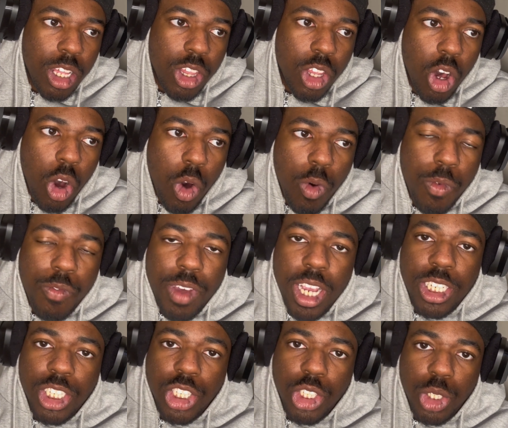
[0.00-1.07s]
The whole
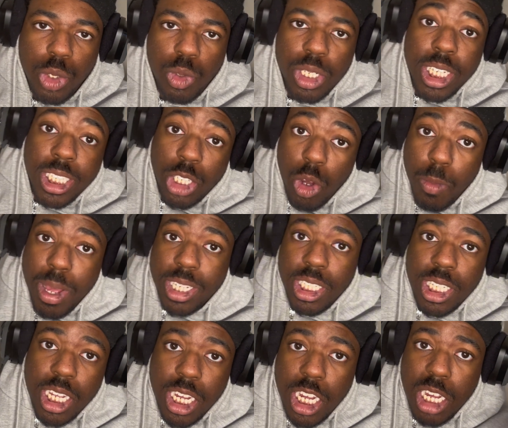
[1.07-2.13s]
faces dude. Let's go back
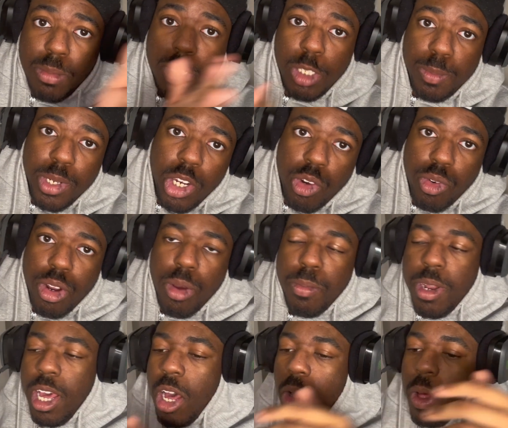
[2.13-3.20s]
to um, the spirit realm
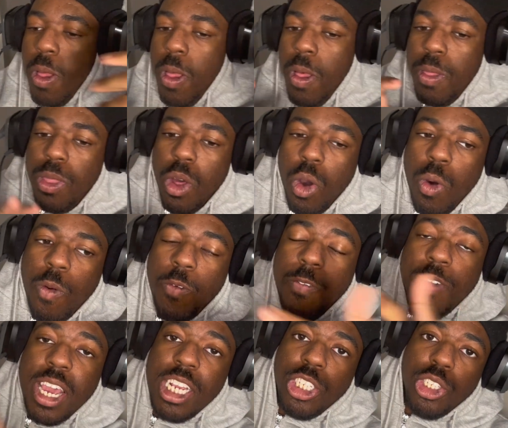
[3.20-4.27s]
now. The whole
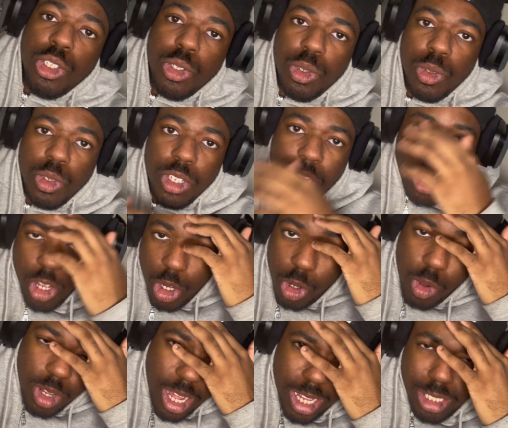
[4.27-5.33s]
face dude
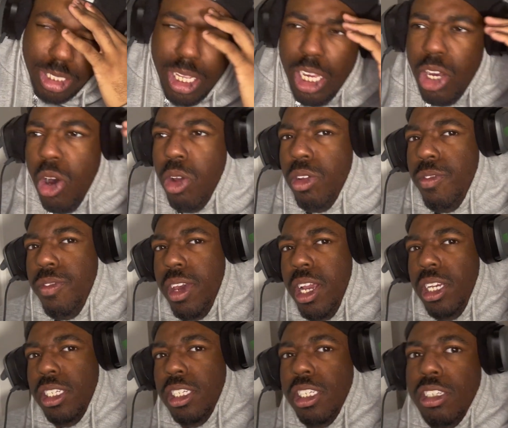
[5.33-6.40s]
who like take all the
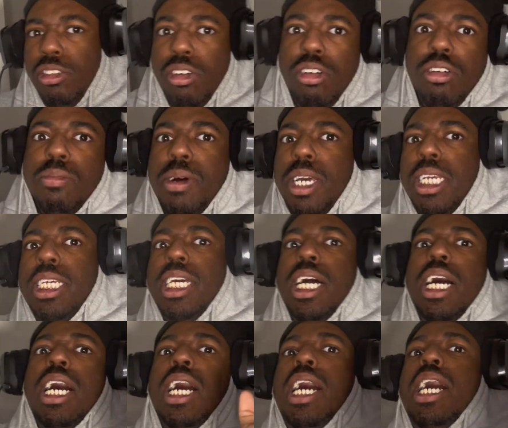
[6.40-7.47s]
faces. Oh my
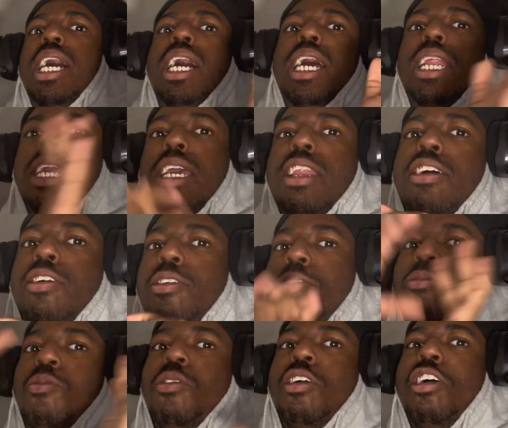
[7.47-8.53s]
God, you know,
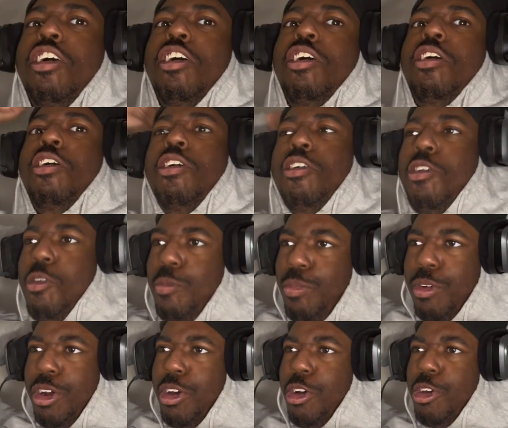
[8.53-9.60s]
whoa,
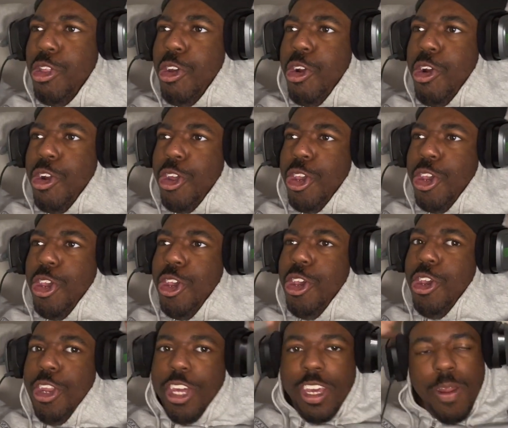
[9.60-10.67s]
brother,
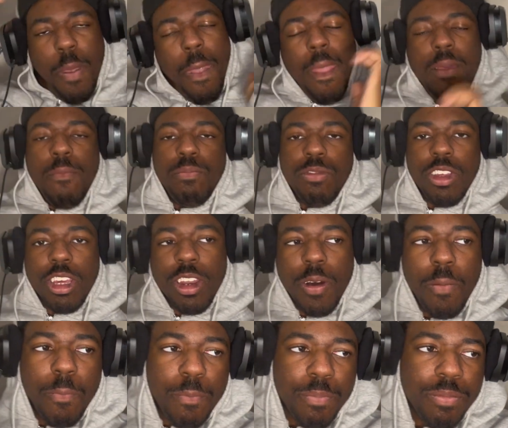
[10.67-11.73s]
dude. You
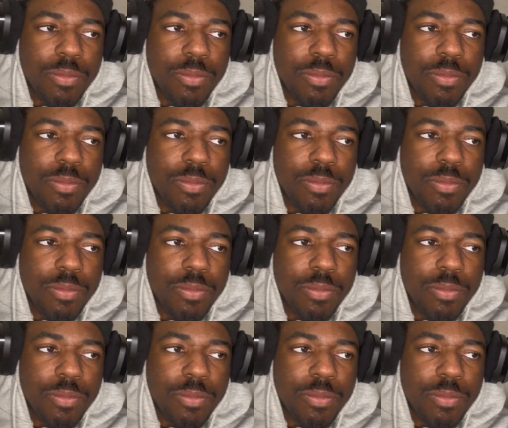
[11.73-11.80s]
know,